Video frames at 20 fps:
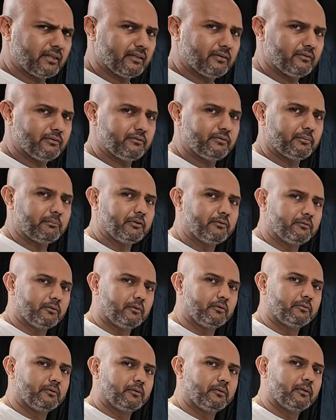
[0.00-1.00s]
that from a
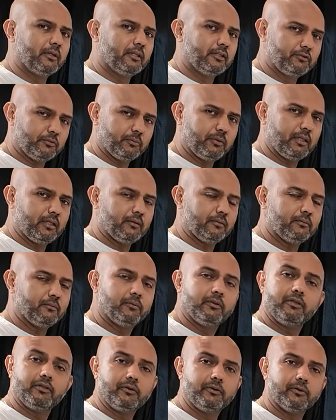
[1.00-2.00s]
Volvo as well,
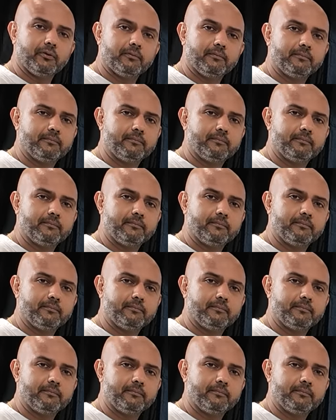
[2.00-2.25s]
wouldn't you?